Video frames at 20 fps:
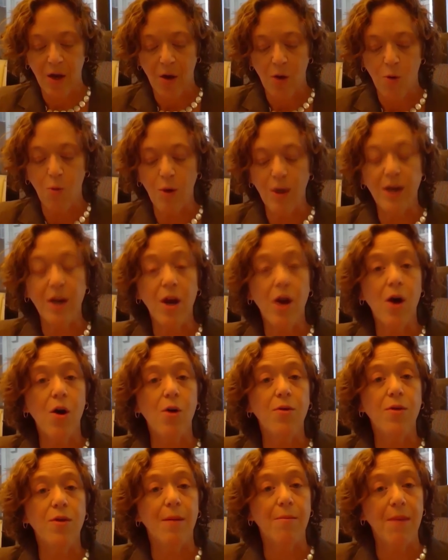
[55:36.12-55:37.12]
We
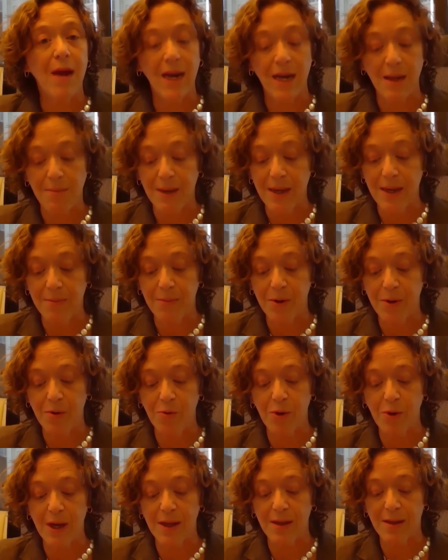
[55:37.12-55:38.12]
know that many
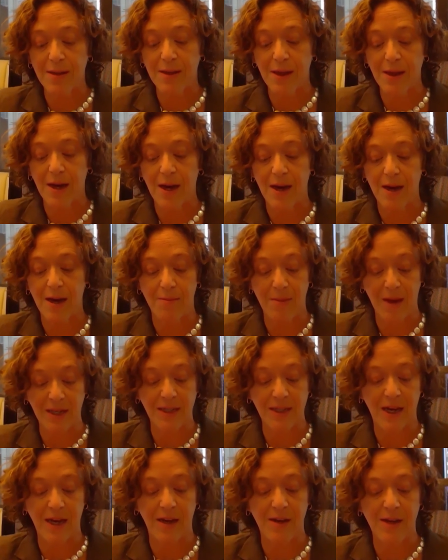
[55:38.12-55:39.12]
people with
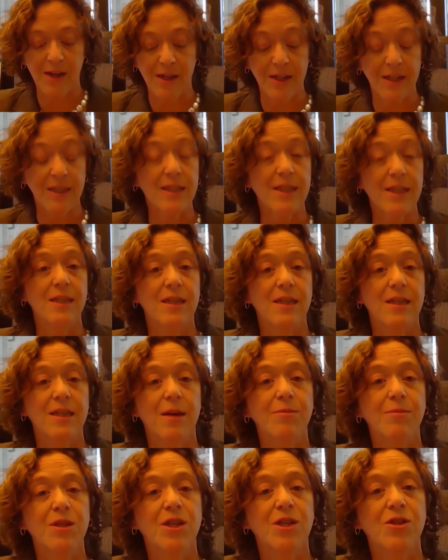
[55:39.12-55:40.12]
mental health illnesses and
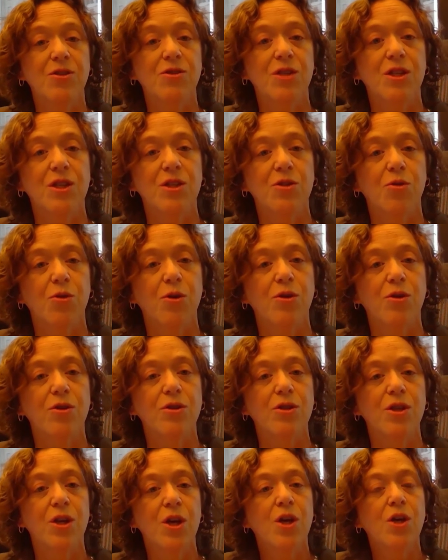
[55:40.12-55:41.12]
substance use
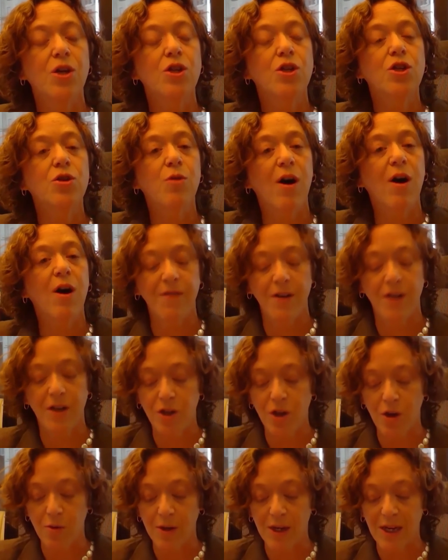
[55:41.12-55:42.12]
disorders too often
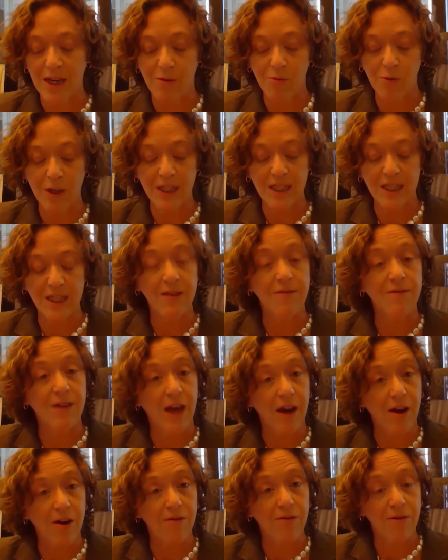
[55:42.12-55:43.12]
don't receive
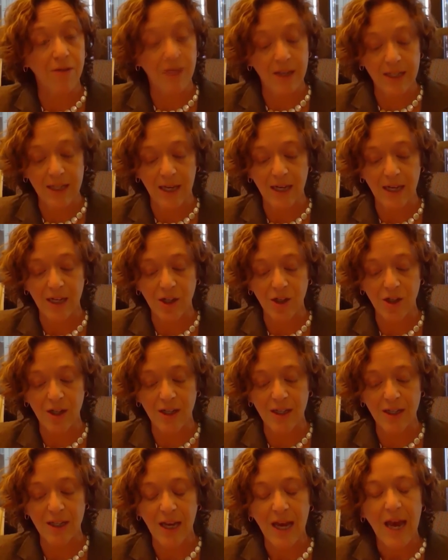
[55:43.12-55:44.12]
care for these
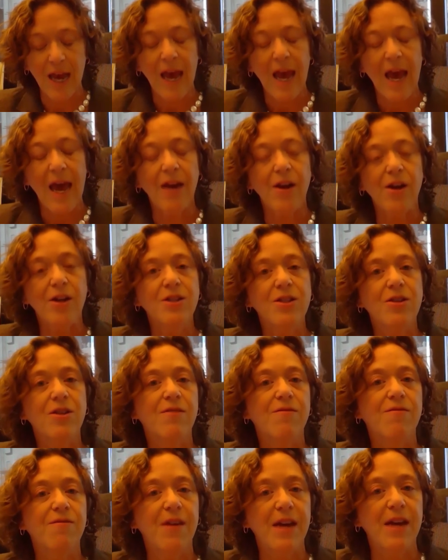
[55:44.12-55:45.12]
conditions, and also
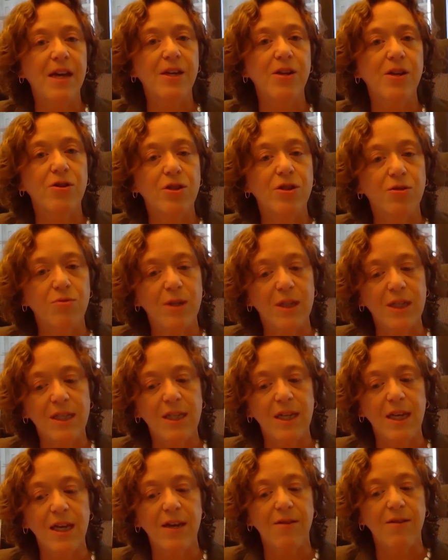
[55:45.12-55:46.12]
that failure to
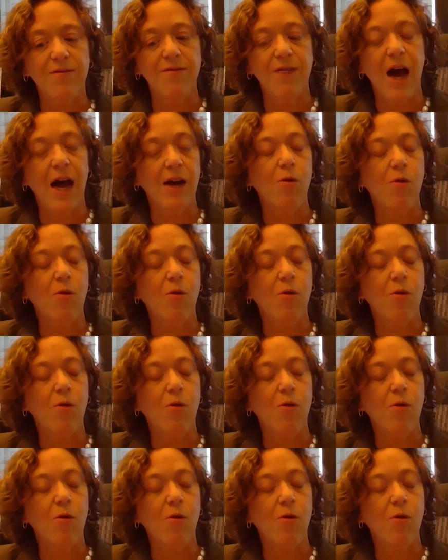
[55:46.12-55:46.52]
receive high